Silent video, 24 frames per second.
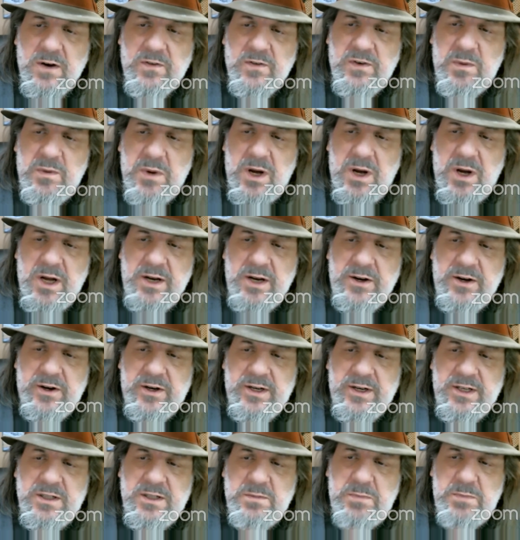From
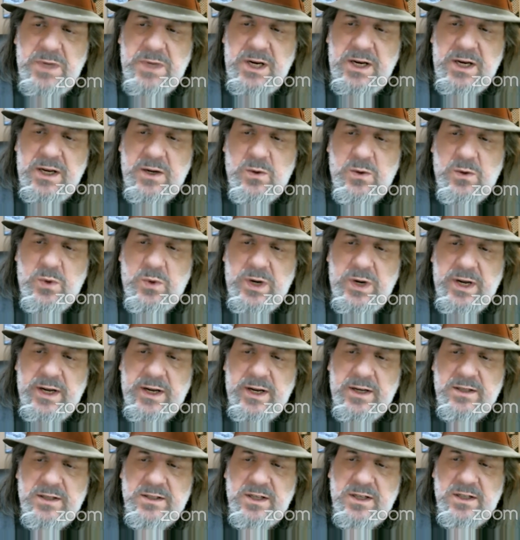under his beating
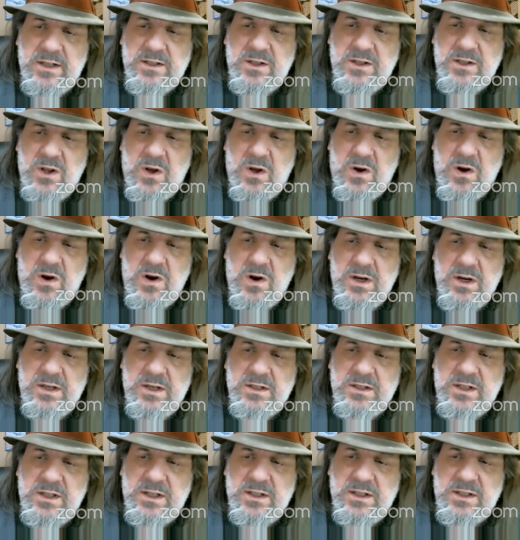wings, as long
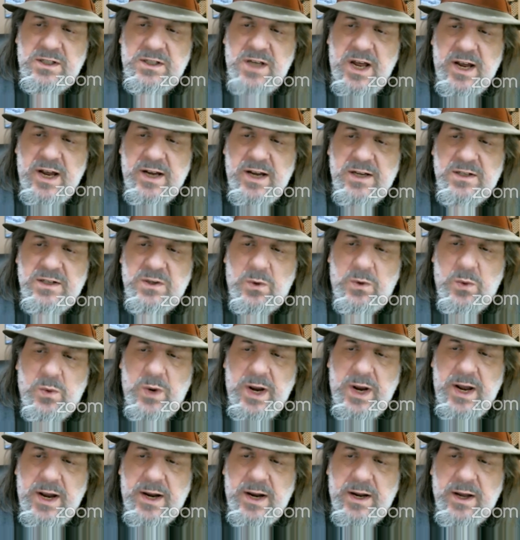as he stays
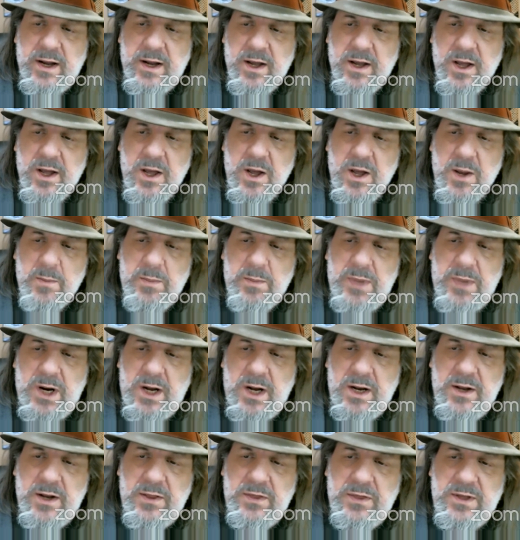awake,
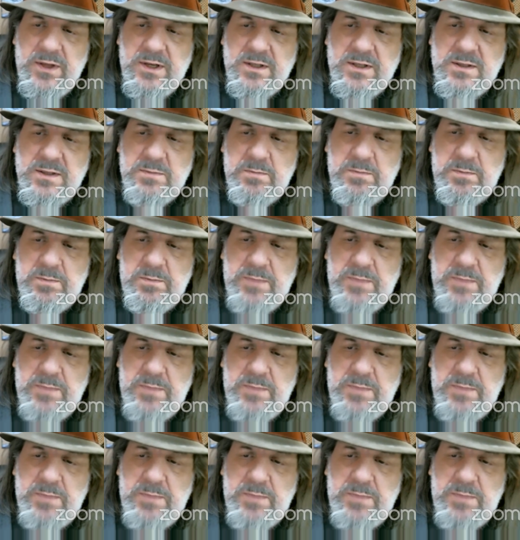But his